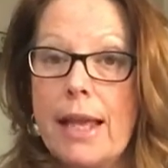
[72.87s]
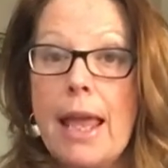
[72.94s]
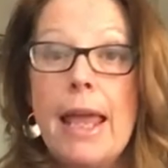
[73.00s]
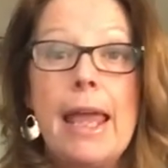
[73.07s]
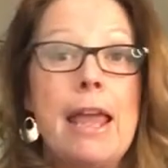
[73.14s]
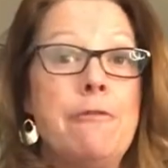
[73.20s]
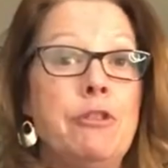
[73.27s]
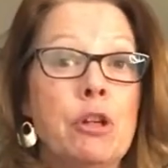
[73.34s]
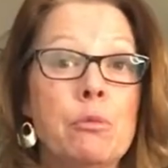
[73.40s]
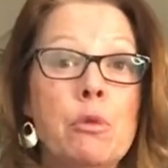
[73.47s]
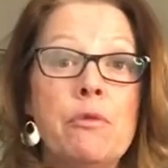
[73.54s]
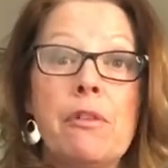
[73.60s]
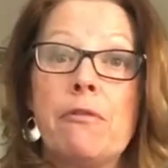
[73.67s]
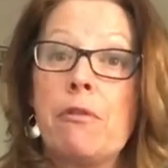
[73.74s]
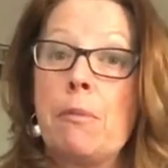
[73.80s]
If you're moving
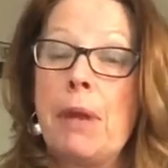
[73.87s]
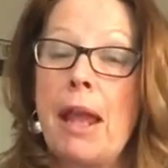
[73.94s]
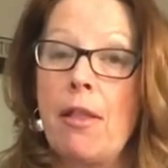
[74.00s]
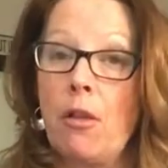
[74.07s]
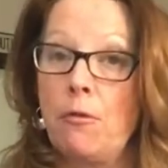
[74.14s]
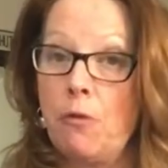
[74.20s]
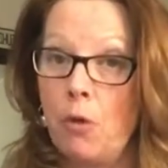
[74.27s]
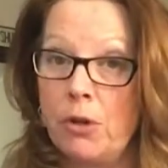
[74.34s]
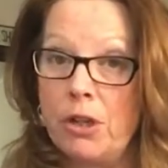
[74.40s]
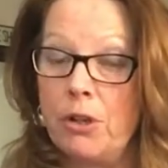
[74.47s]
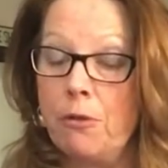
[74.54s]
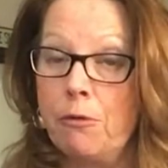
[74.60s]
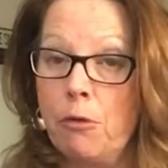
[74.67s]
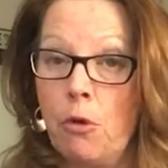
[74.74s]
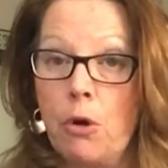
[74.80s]
from California to
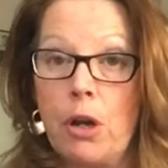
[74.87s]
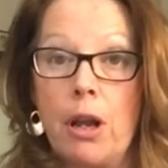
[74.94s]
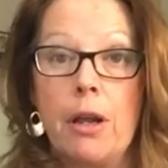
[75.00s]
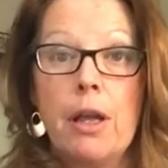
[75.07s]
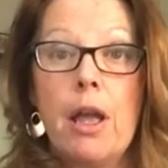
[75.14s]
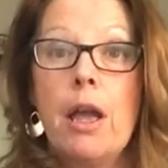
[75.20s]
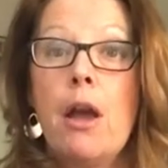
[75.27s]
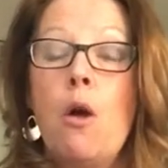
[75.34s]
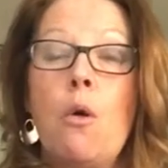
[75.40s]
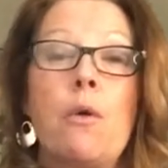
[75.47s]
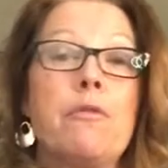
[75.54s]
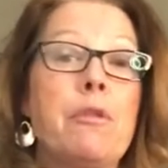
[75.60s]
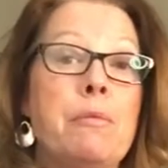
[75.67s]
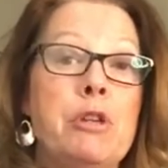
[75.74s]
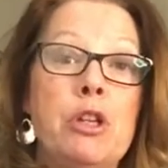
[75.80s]
Florida or
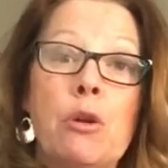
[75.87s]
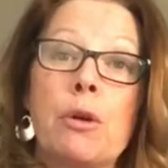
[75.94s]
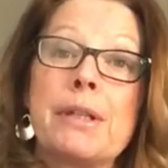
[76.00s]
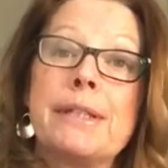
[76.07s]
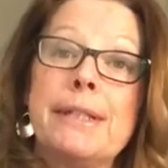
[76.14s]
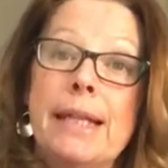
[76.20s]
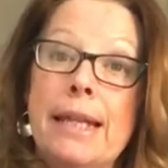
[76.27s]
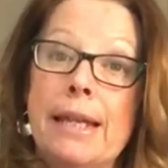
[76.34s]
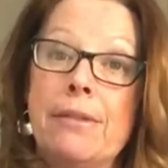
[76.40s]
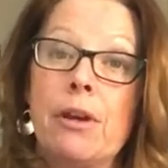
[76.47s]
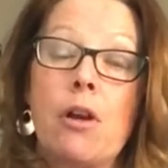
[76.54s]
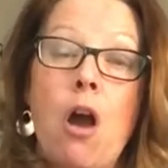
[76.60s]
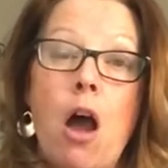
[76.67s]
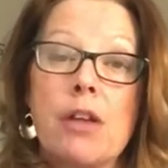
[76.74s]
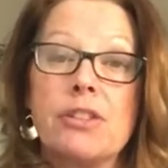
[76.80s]
from New York City, the
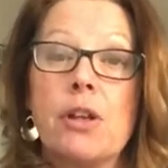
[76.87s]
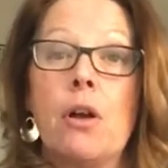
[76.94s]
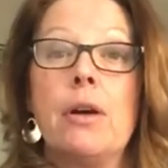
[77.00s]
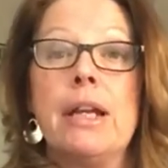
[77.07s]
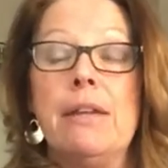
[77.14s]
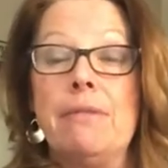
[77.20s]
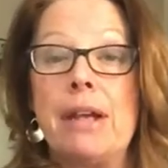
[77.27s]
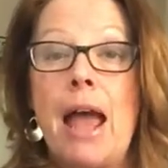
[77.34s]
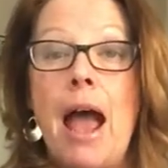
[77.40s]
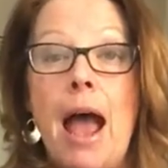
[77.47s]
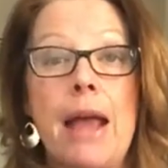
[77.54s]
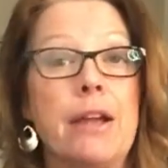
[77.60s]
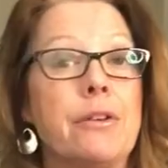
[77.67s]
costs are even higher.